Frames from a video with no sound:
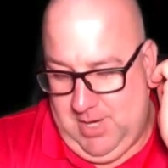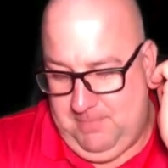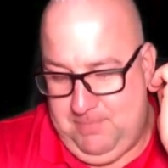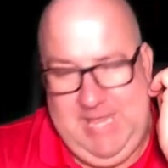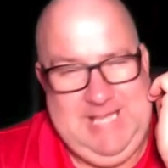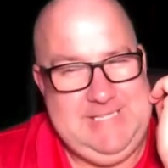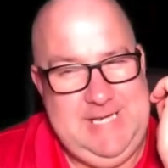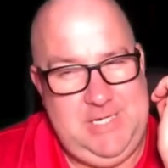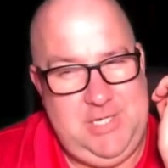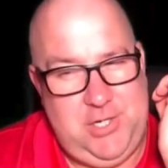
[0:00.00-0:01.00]
are based
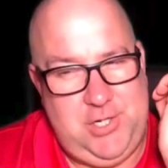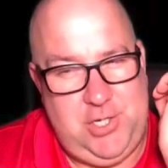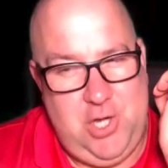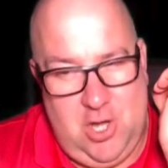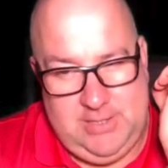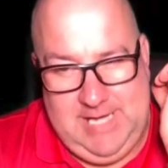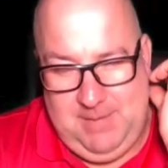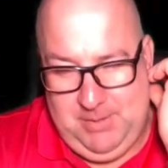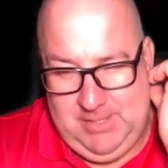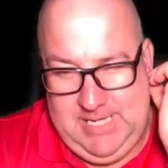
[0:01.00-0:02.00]
in Cuddy,
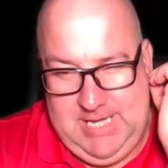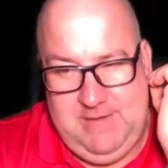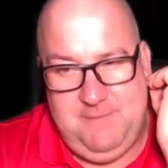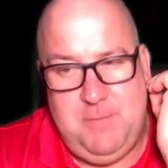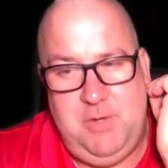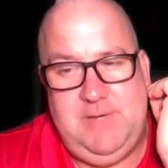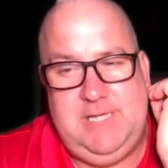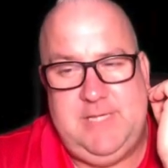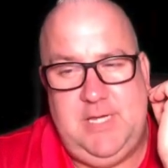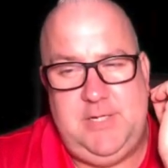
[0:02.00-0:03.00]
I believe, moving
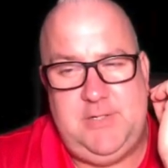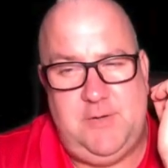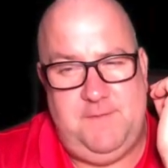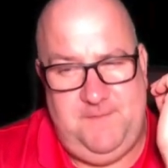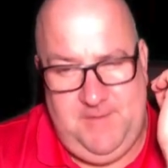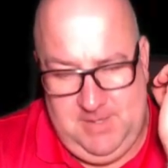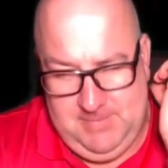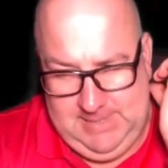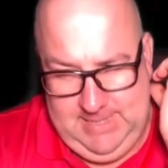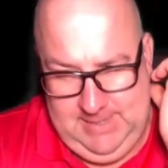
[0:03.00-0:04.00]
into
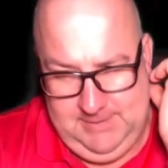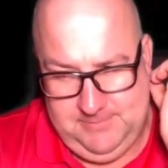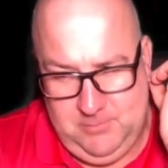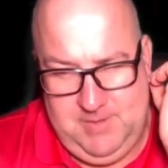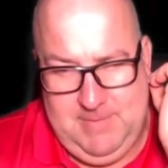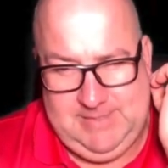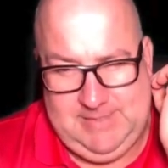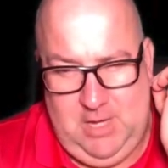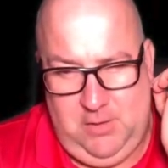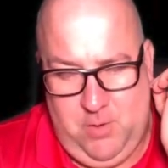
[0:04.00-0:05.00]
Dunfermline with the
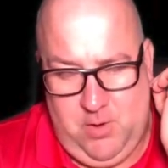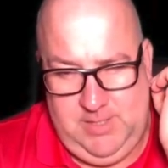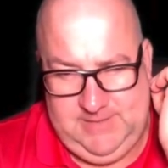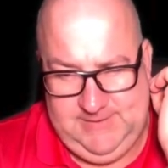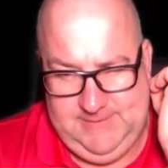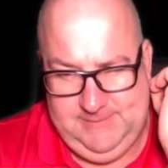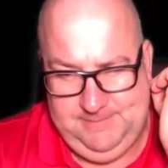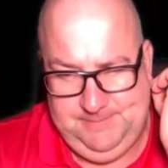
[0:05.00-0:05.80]
Mental Health Warriors.